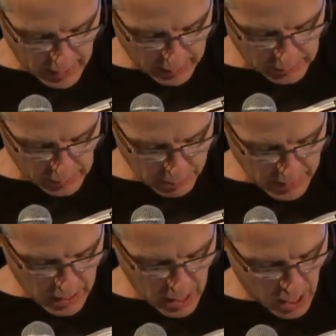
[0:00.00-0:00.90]
there's going to be
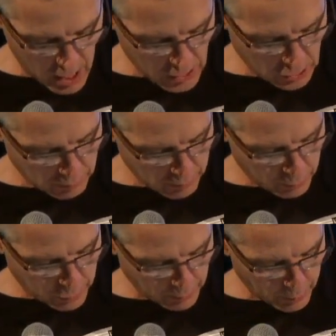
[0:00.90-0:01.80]
a large
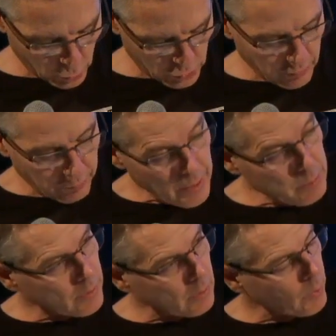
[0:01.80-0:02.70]
proportion of
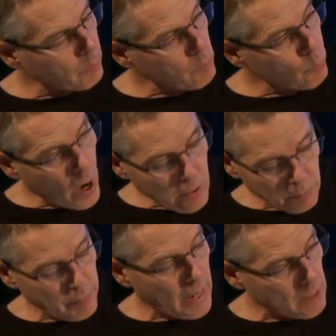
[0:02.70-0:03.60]
people where we
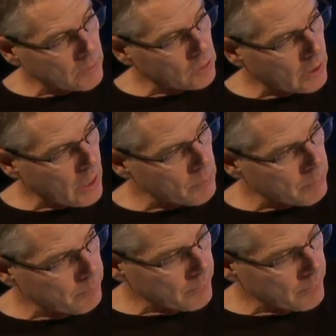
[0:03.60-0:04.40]
won't be able to cope.